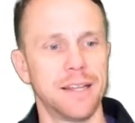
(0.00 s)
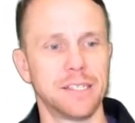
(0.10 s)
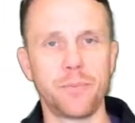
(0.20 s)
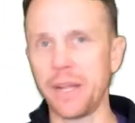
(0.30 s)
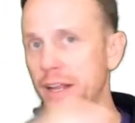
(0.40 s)

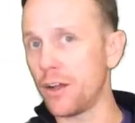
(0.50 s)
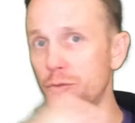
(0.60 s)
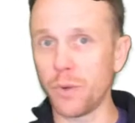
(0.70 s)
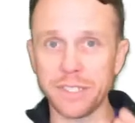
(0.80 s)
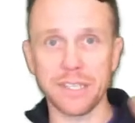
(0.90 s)
depending
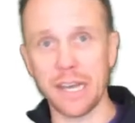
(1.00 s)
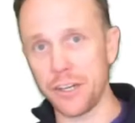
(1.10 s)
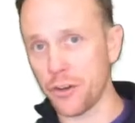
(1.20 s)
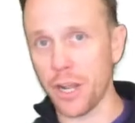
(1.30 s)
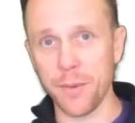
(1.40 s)
on what side
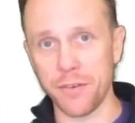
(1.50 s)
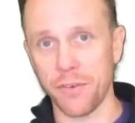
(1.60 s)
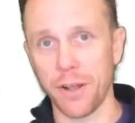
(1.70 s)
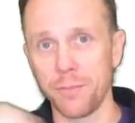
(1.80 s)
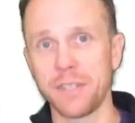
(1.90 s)
you're coming from,